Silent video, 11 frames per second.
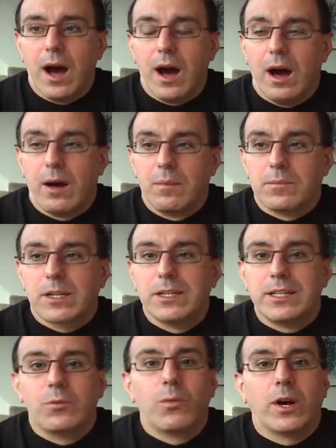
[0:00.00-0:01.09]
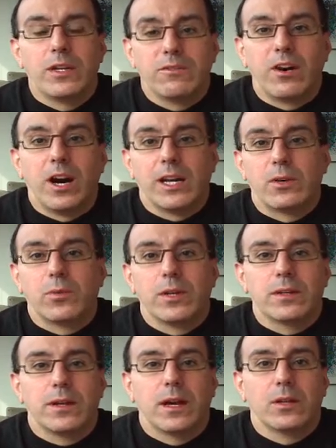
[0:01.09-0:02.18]
Um, Clinton won Nevada
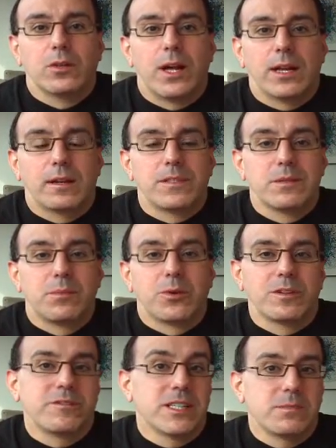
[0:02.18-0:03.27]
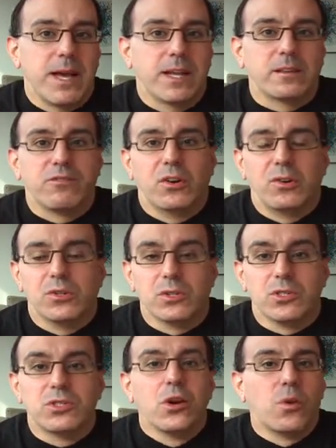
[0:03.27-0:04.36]
with a lot of support of Hispanic
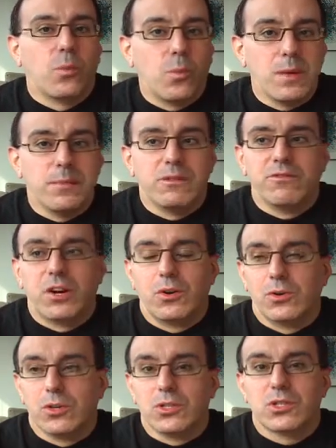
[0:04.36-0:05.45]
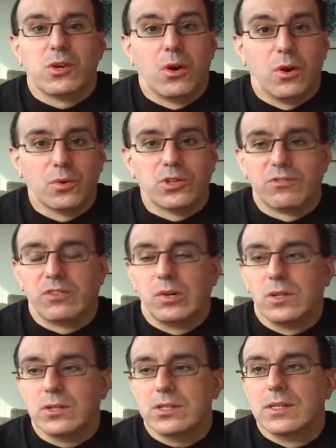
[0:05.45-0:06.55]
voters, women voters, older
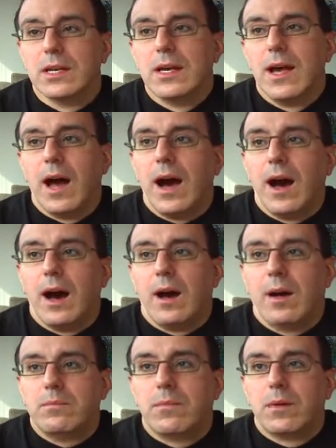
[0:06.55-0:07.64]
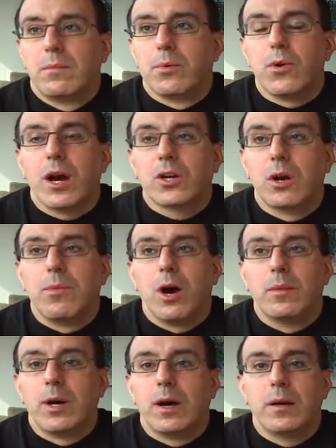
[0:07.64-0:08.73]
voters. Um, Barack
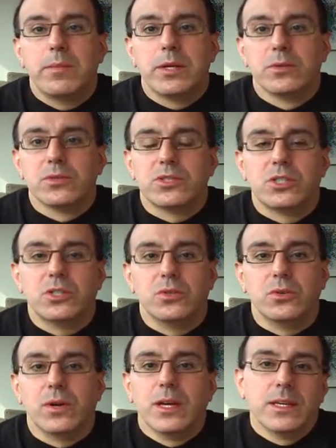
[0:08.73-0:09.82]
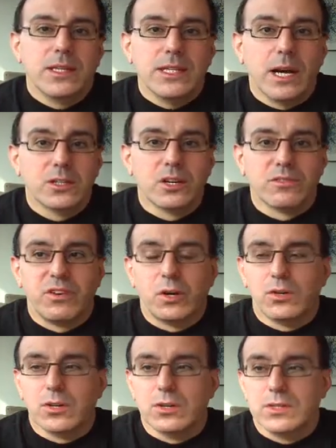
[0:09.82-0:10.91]
Obama appeals to younger
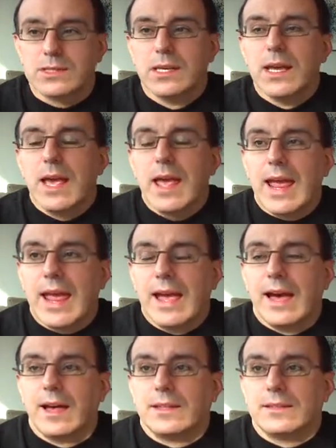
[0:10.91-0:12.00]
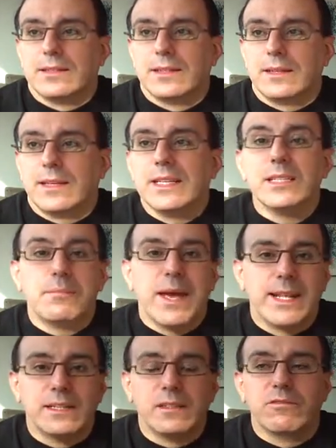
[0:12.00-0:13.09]
voters and
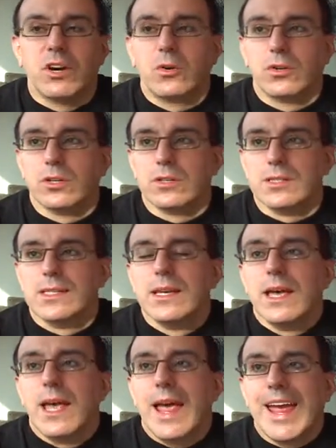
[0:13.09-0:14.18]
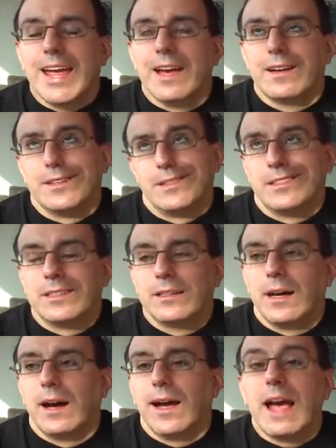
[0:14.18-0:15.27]
independent voters and
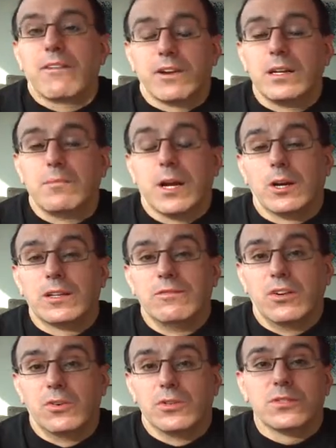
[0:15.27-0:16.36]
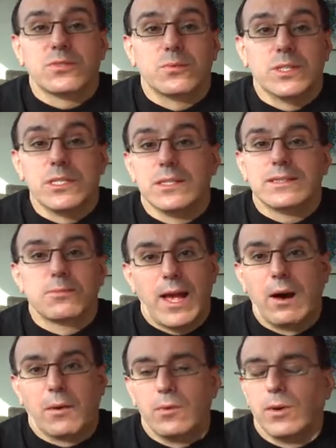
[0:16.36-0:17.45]
uh, African American voters, which is
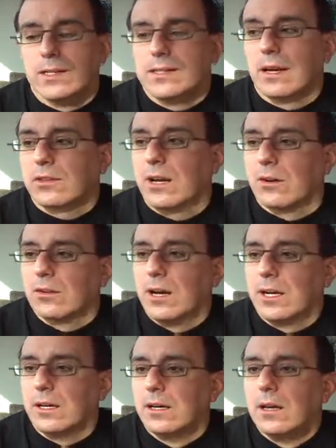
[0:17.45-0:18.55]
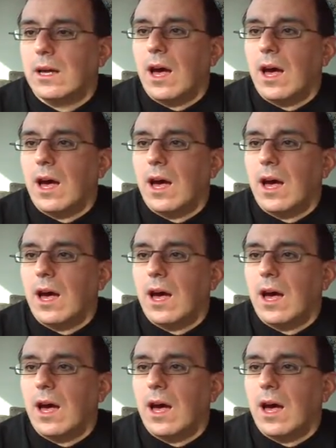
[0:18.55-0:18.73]
how he won South Carolina.